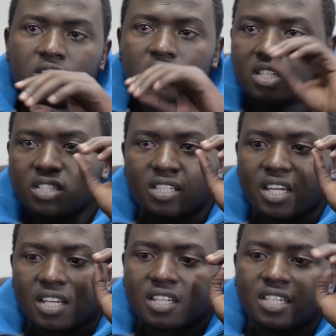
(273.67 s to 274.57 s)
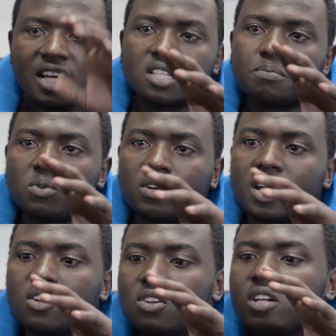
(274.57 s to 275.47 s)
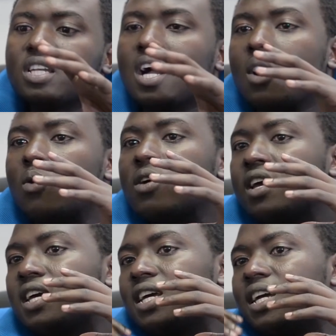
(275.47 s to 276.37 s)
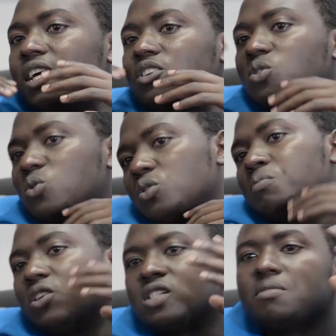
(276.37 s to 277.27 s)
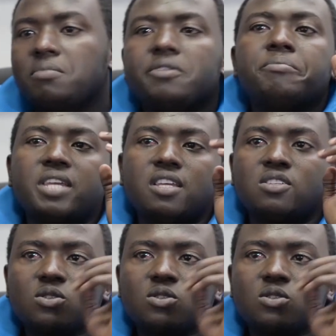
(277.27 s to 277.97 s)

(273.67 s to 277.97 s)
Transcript: not in a textbook, and not how it could possibly be.